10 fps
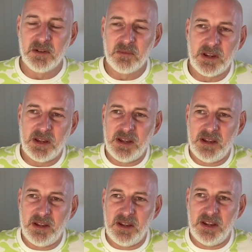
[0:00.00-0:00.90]

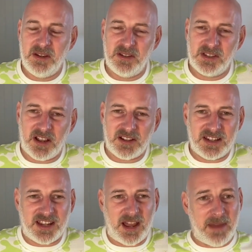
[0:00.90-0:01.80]
We
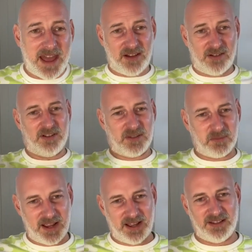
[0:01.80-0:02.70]
started to come out as
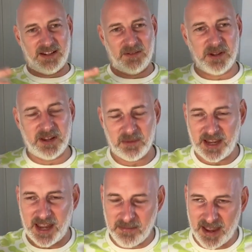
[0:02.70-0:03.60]
well, didn't we? We
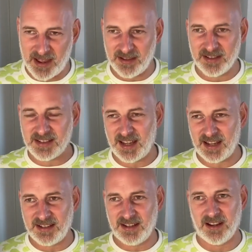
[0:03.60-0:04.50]
came out and said,